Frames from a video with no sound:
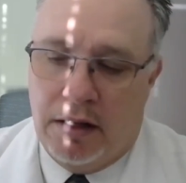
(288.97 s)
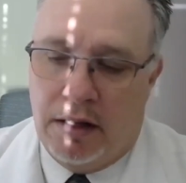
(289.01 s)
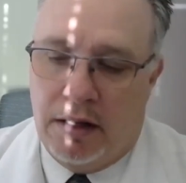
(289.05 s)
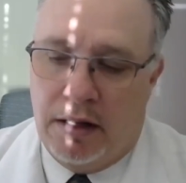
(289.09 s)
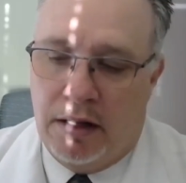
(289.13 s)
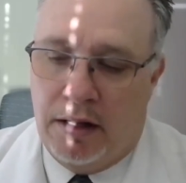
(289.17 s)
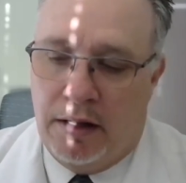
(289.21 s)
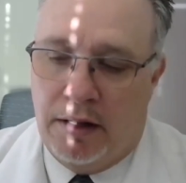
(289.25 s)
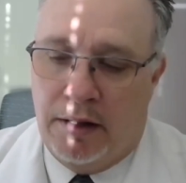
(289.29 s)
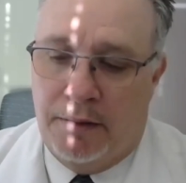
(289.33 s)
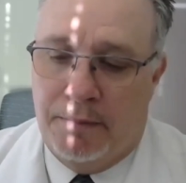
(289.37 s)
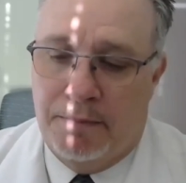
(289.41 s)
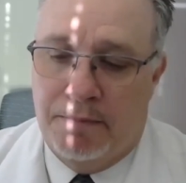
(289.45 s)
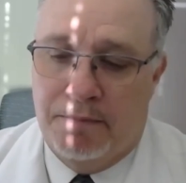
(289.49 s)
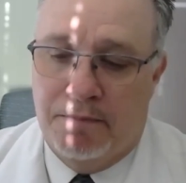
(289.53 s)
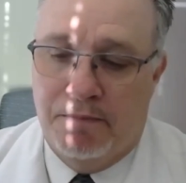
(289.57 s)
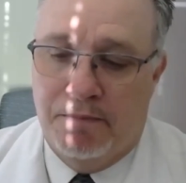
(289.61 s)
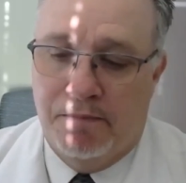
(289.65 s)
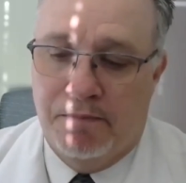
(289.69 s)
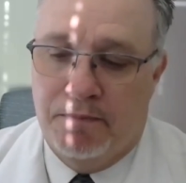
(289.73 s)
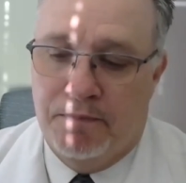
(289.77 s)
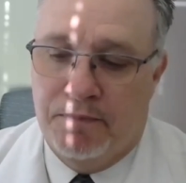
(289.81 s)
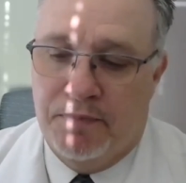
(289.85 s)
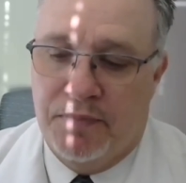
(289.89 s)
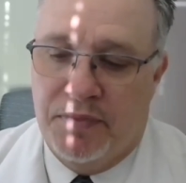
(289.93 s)

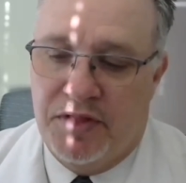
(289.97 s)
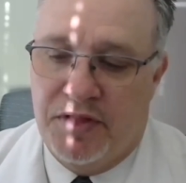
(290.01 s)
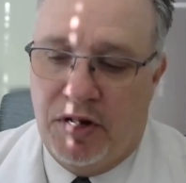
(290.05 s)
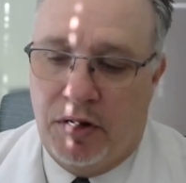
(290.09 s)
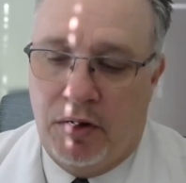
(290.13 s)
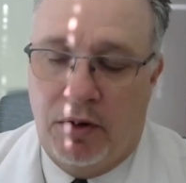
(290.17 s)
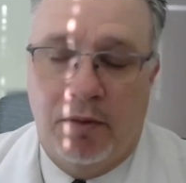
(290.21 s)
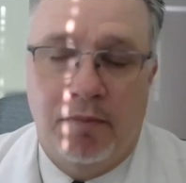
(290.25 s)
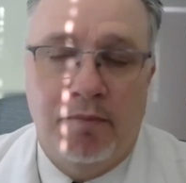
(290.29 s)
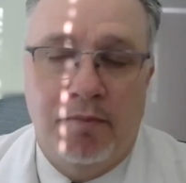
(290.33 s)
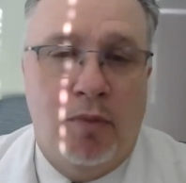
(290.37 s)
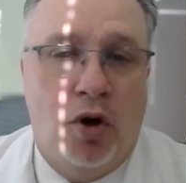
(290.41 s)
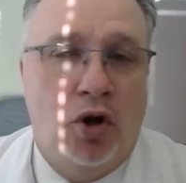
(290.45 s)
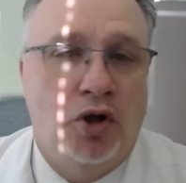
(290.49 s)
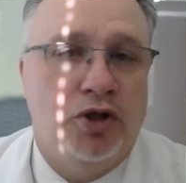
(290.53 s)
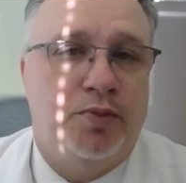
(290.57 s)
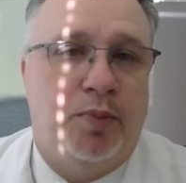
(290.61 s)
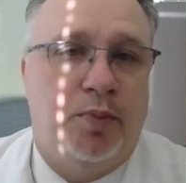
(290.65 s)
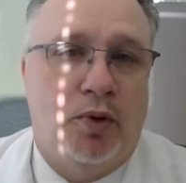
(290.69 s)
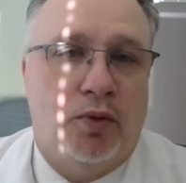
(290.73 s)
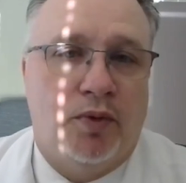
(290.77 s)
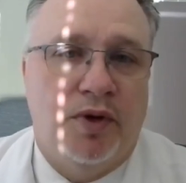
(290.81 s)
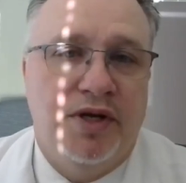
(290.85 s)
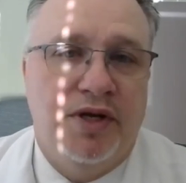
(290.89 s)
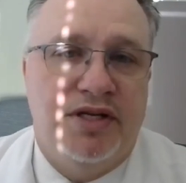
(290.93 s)
There are
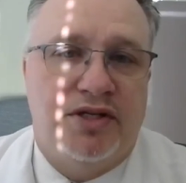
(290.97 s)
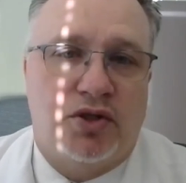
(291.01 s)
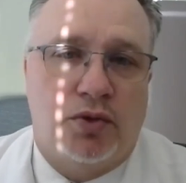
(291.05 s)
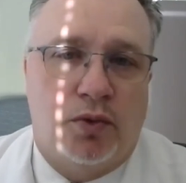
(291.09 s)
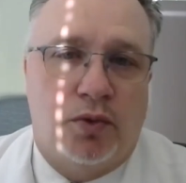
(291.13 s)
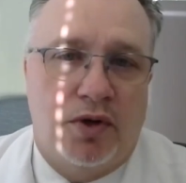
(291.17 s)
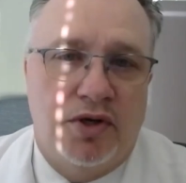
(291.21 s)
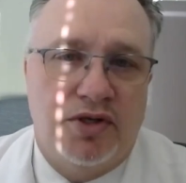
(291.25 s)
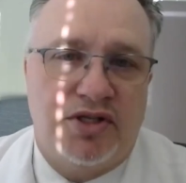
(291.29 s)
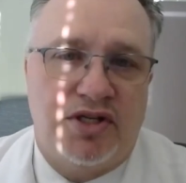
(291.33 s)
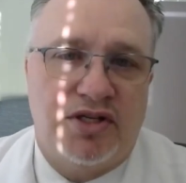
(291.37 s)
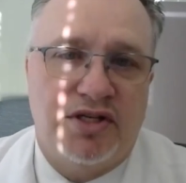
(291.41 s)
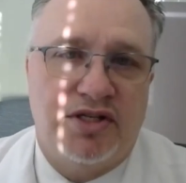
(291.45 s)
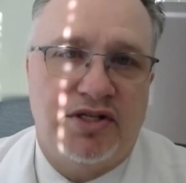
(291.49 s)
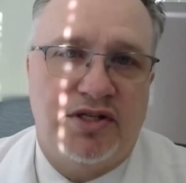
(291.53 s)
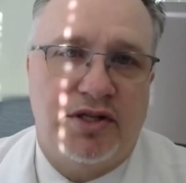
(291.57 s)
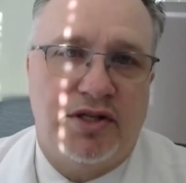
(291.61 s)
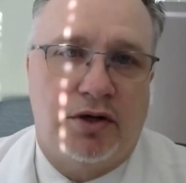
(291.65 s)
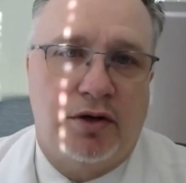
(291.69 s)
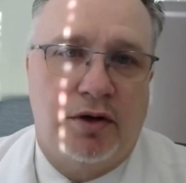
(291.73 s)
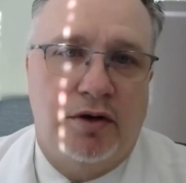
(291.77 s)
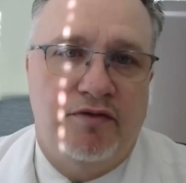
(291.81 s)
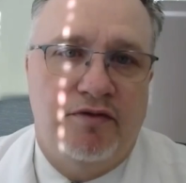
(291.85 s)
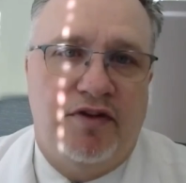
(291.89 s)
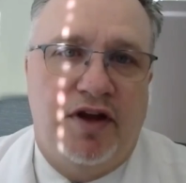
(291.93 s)
multiple resources
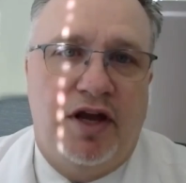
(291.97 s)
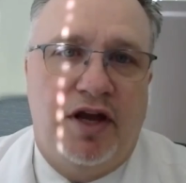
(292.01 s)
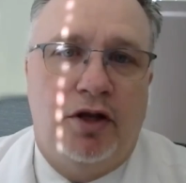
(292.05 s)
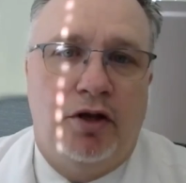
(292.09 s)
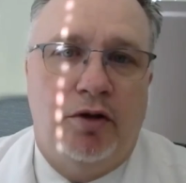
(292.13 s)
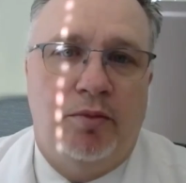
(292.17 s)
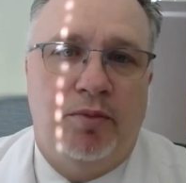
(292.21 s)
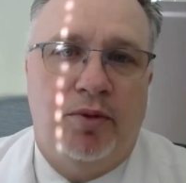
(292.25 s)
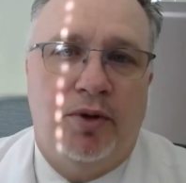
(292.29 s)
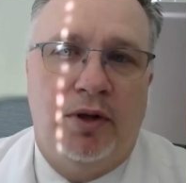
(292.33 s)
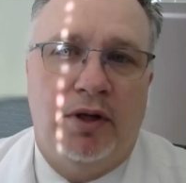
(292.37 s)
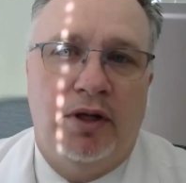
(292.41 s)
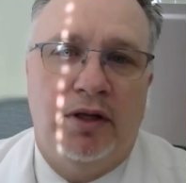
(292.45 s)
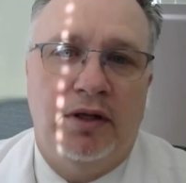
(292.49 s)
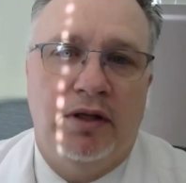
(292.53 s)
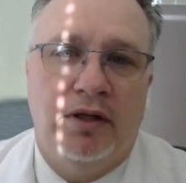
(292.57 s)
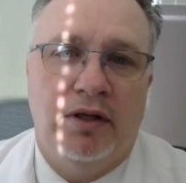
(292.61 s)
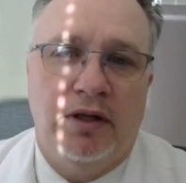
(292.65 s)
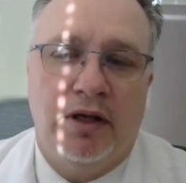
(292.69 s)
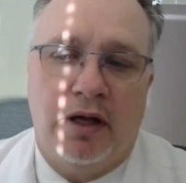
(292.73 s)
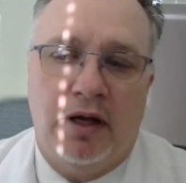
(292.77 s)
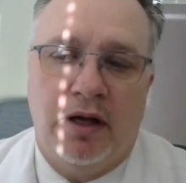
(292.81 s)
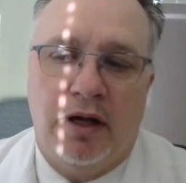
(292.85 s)
that are available.